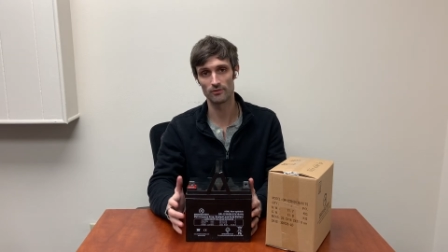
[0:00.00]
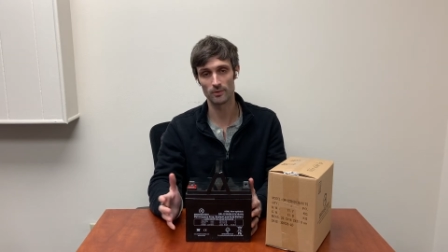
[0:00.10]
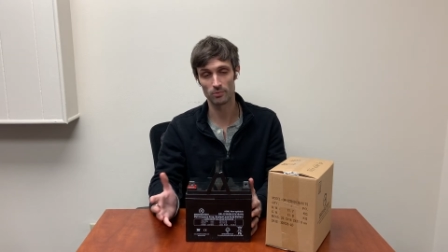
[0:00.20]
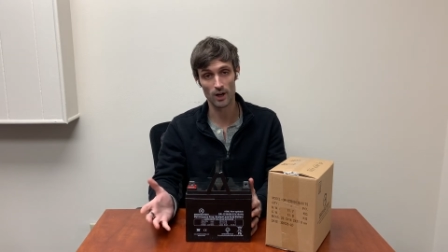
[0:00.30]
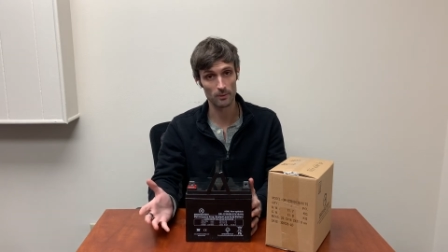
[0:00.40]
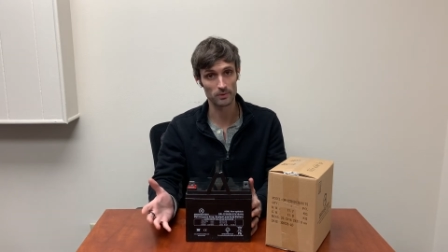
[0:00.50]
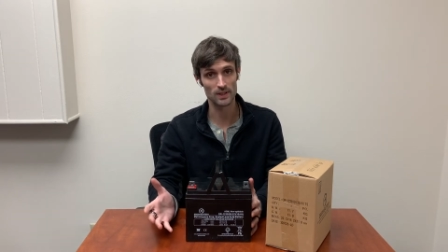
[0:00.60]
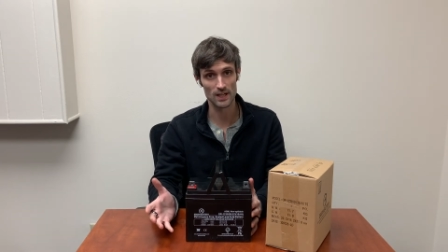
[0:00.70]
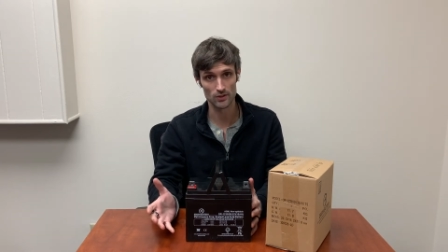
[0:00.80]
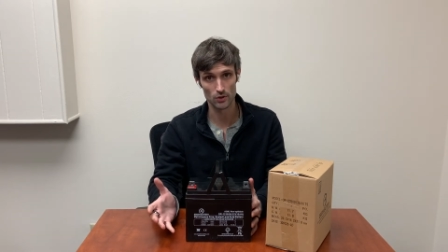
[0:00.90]
it
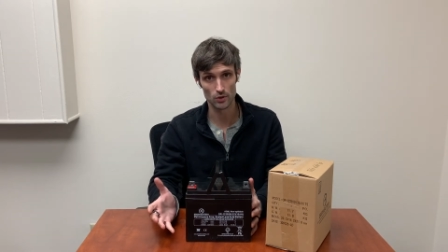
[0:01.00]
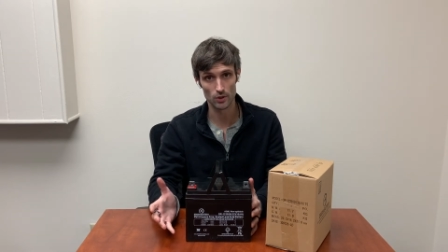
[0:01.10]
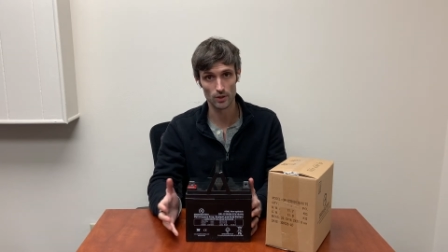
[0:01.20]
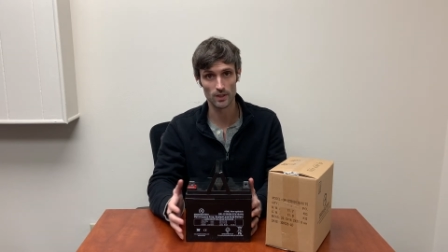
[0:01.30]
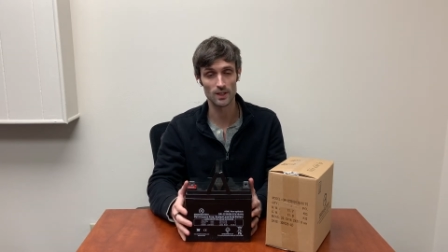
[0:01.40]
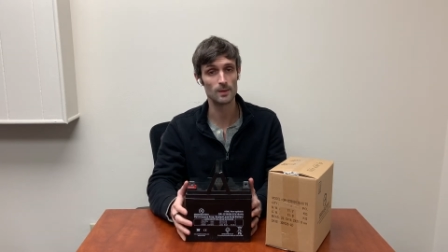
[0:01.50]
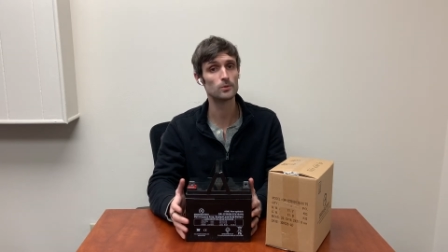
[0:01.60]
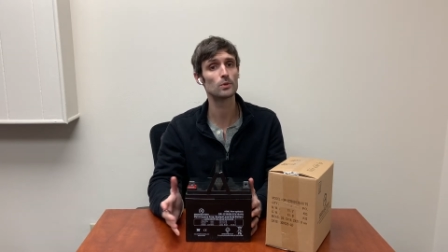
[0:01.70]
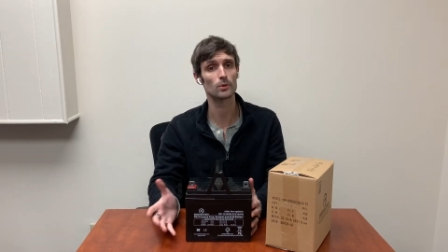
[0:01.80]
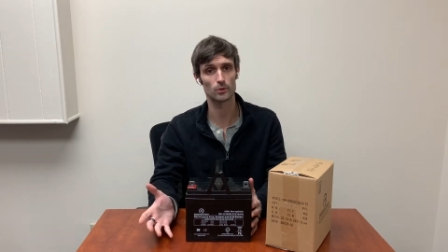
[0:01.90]
properly as it should and keeps
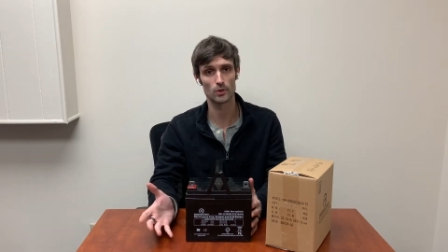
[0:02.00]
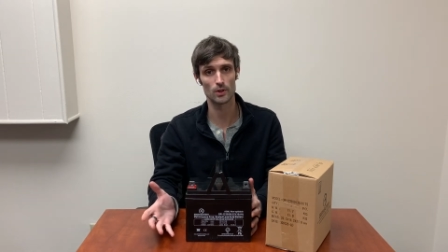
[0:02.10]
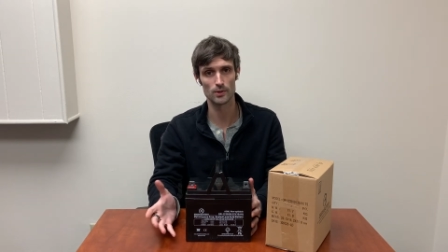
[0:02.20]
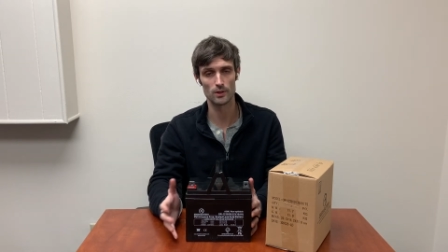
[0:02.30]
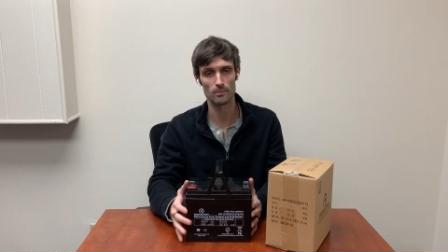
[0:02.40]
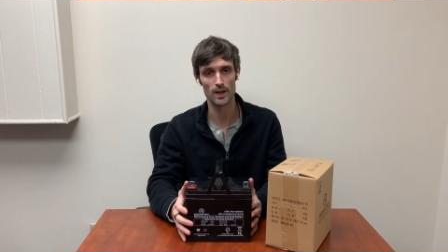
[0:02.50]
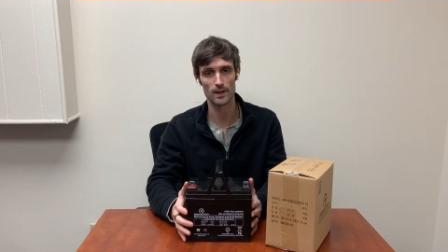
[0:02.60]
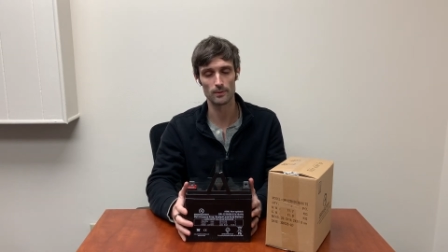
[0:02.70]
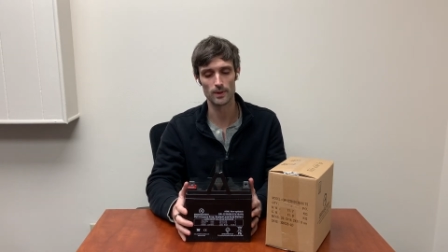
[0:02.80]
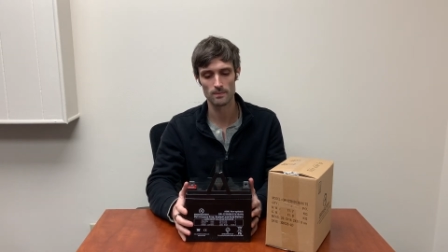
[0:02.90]
trickle charging the
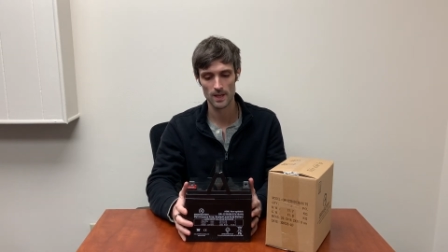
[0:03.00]
battery.